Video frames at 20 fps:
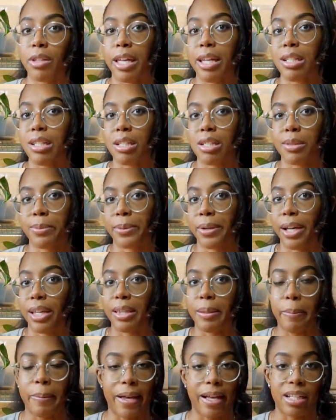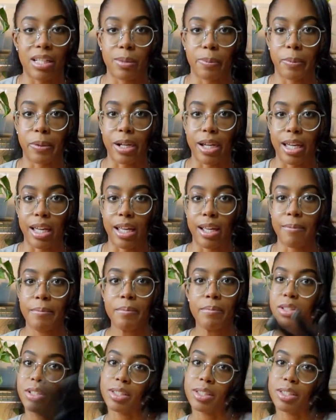like to spray the pest spray